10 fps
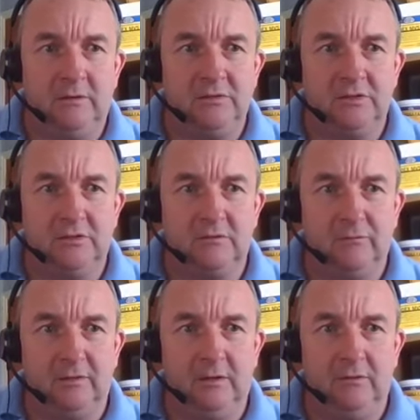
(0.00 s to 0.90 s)
I'm just
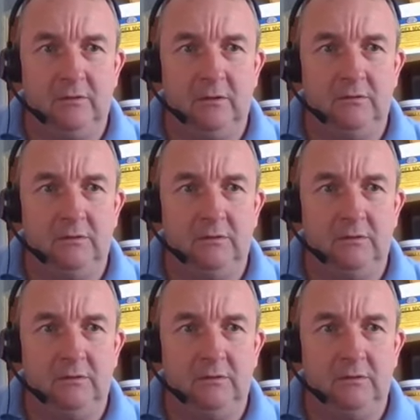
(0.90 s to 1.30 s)
flicking through.